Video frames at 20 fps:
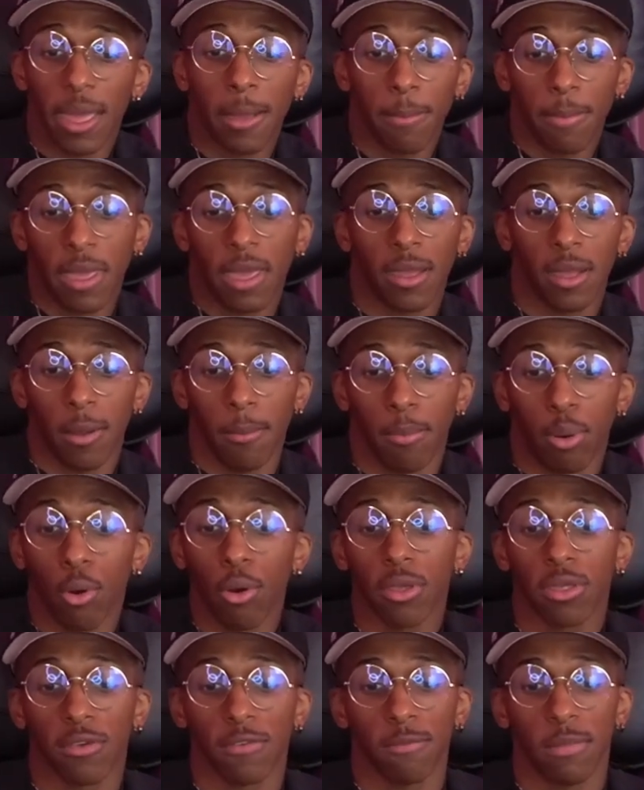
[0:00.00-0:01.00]
big, big
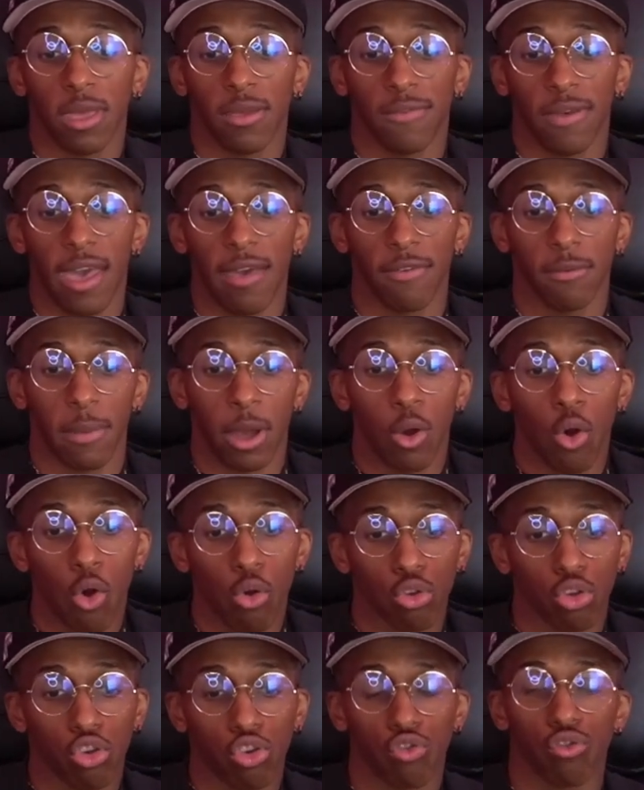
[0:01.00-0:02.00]
importance of me of having my
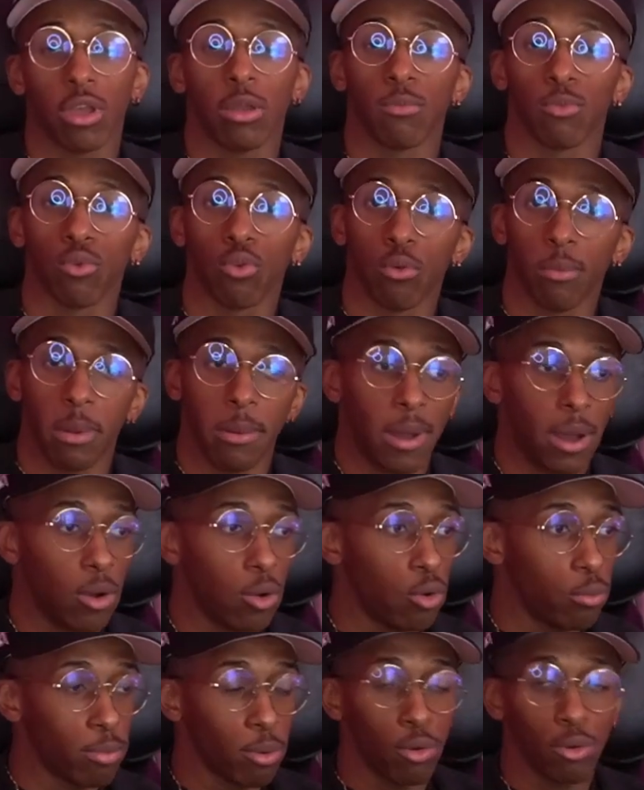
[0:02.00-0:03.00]
own stream room and my
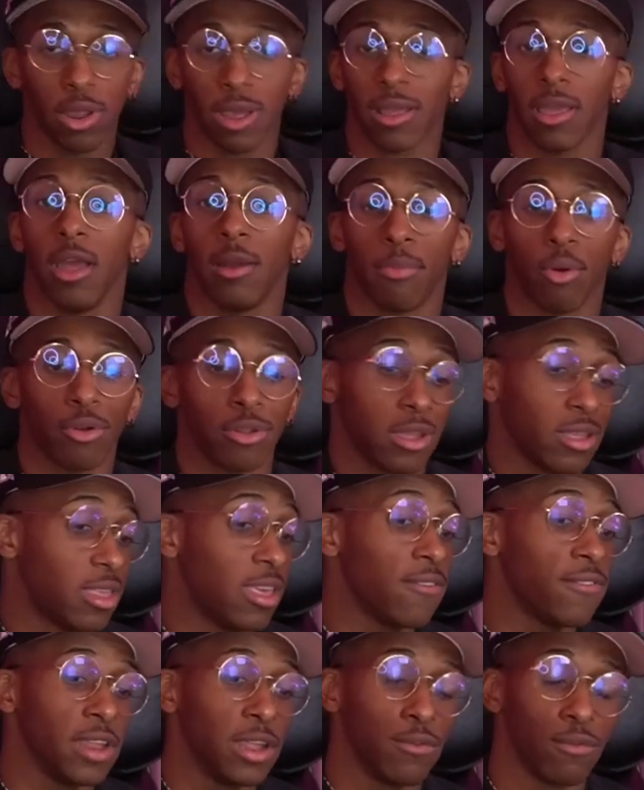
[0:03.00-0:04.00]
own
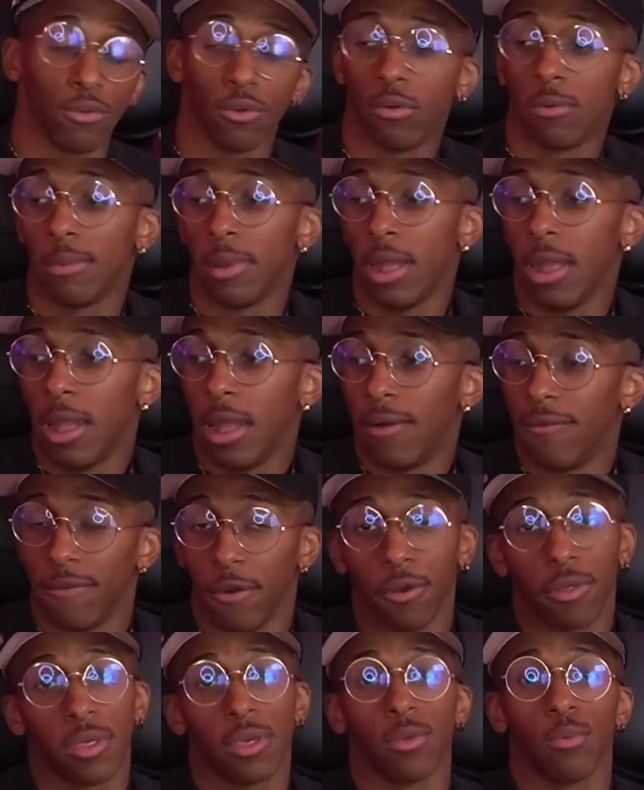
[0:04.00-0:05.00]
productivity room
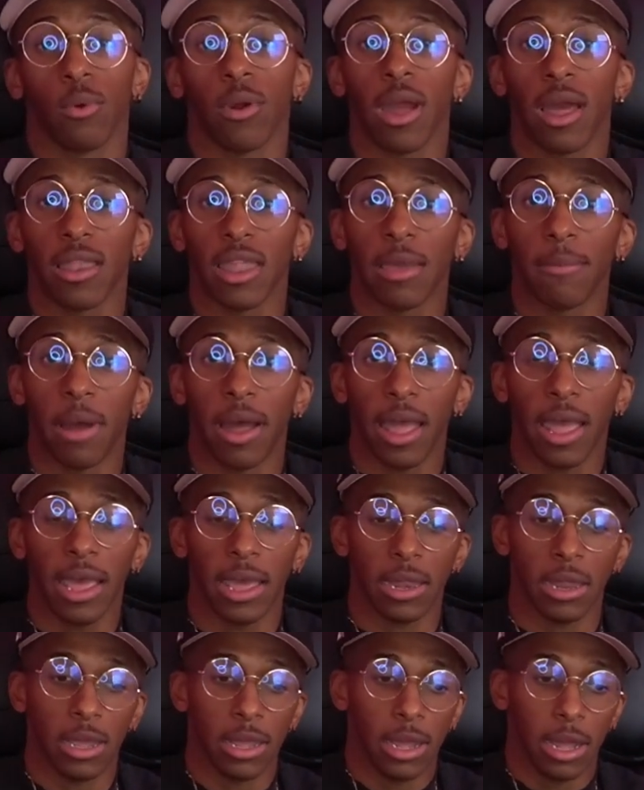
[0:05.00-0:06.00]
versus where I lay my
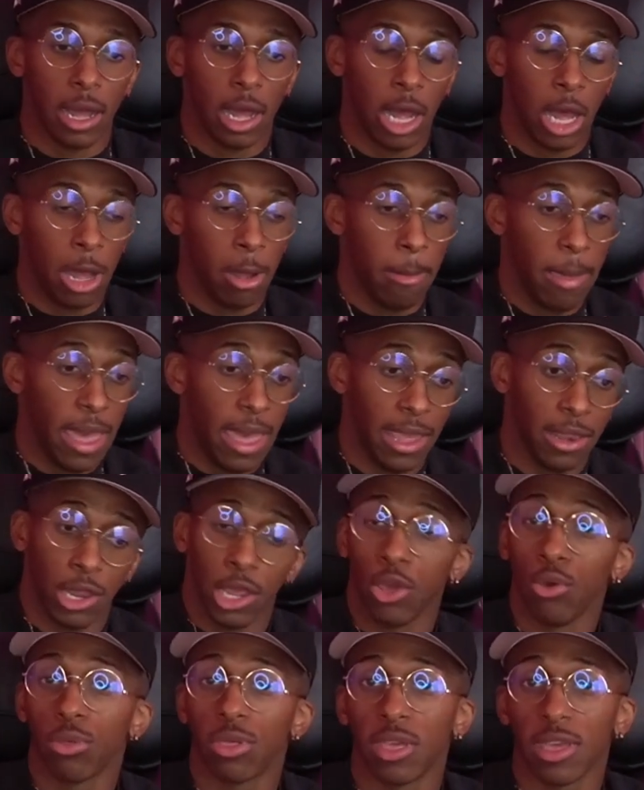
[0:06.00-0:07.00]
head. And
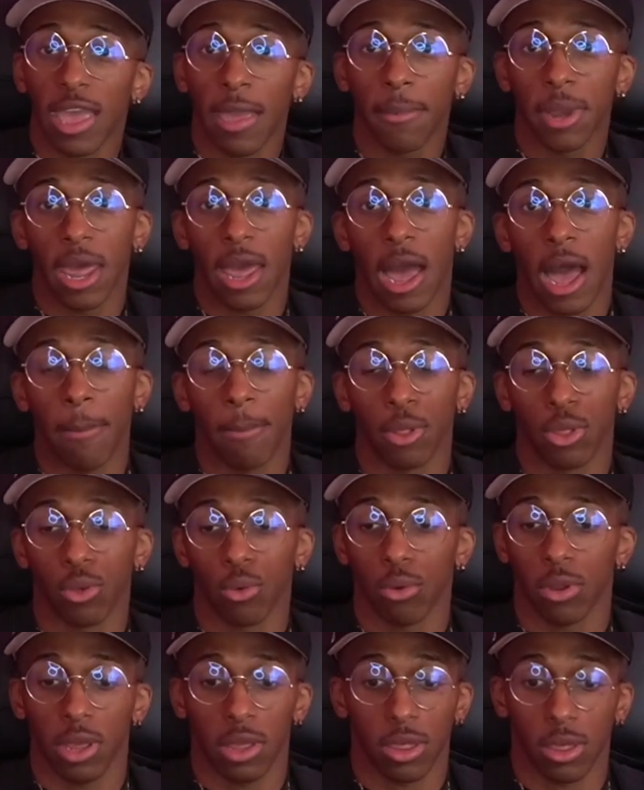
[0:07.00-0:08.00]
Houston gave me that
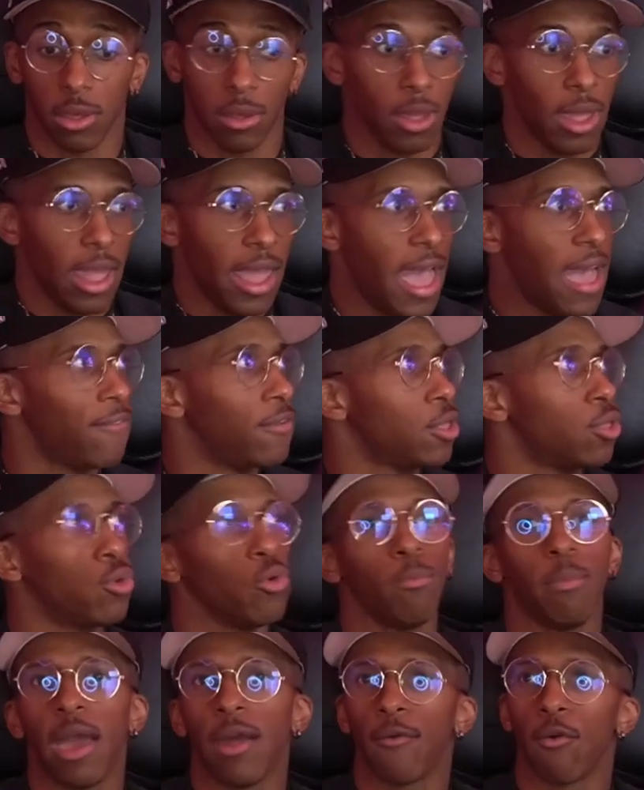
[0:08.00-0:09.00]
opportunity to have a
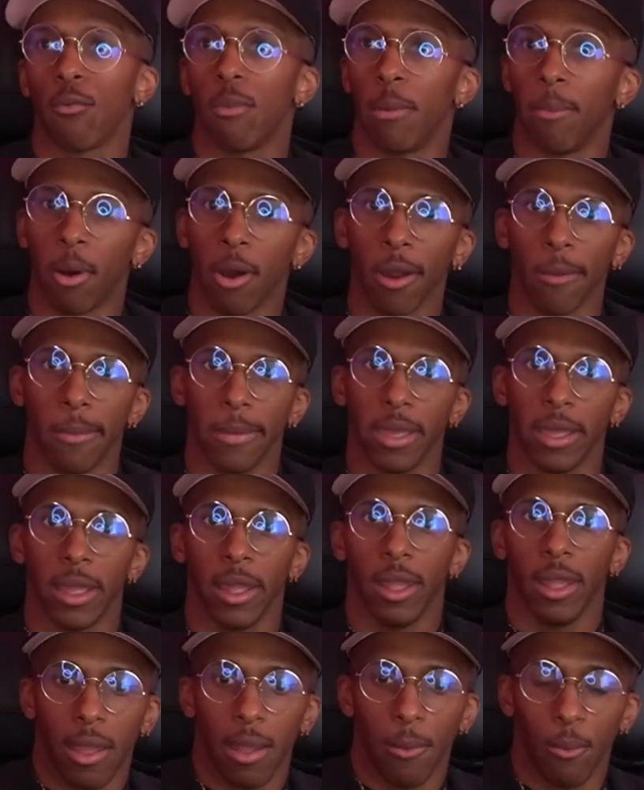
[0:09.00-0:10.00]
2-bedroom apartment
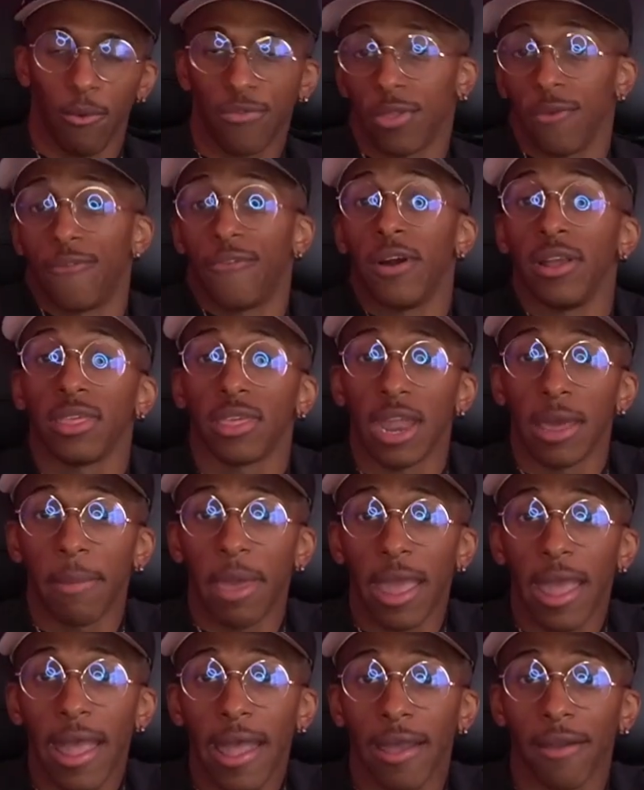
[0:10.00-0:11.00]
with the funds that I
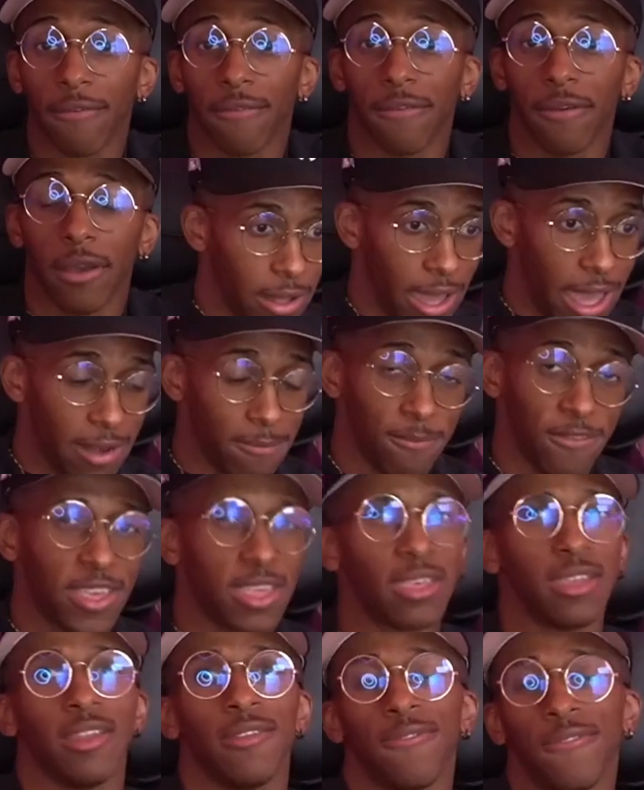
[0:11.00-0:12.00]
may have. I had
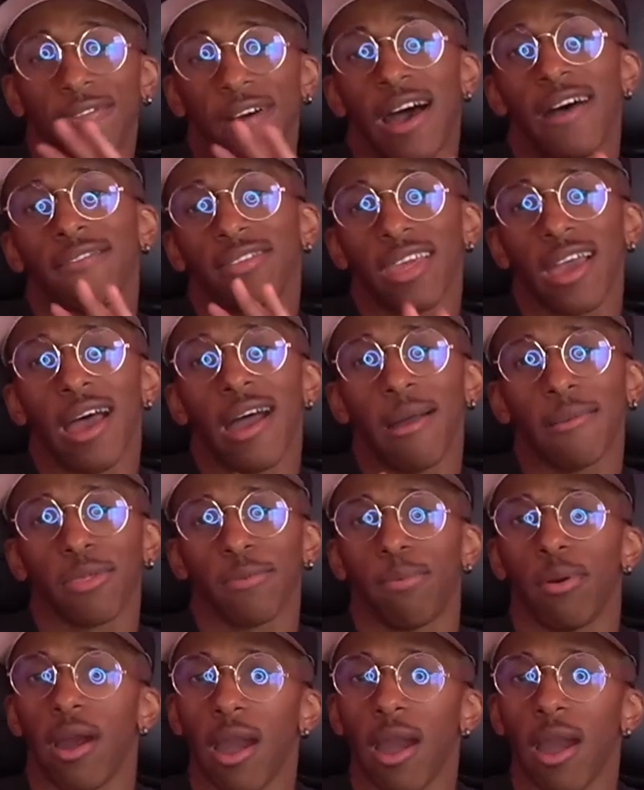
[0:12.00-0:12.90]
visited 5 times